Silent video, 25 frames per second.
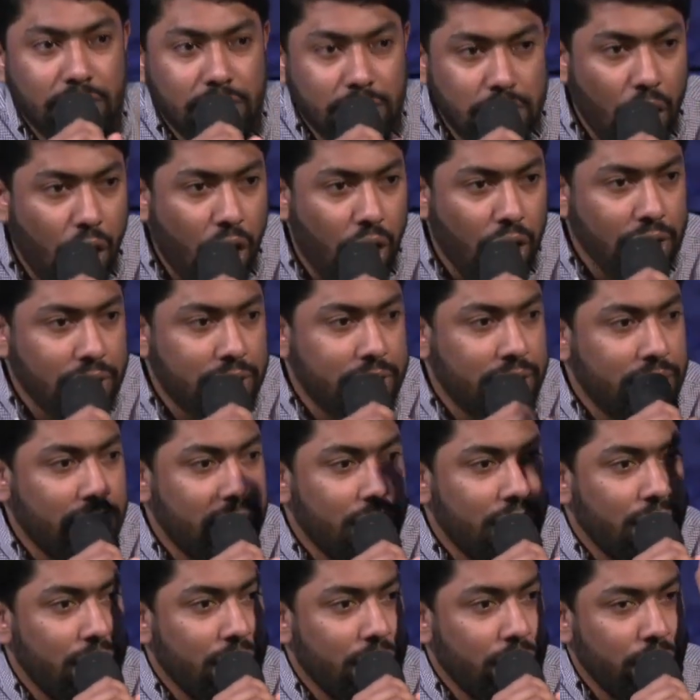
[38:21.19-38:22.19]
got
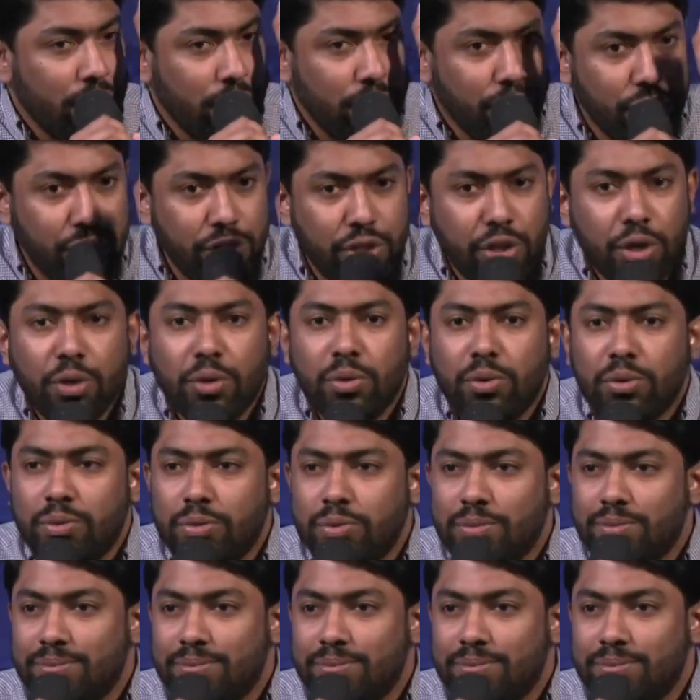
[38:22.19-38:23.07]
you?